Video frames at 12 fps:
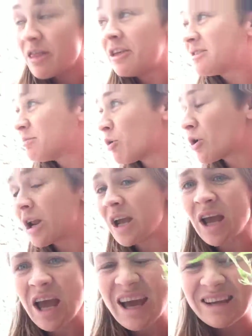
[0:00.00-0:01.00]
This
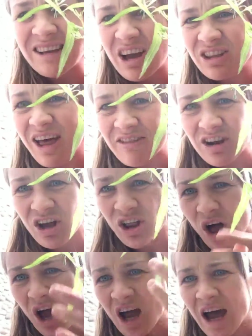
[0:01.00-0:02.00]
morning, it's like 11
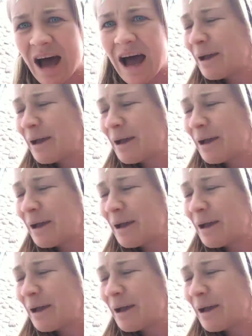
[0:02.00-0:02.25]
o'clock.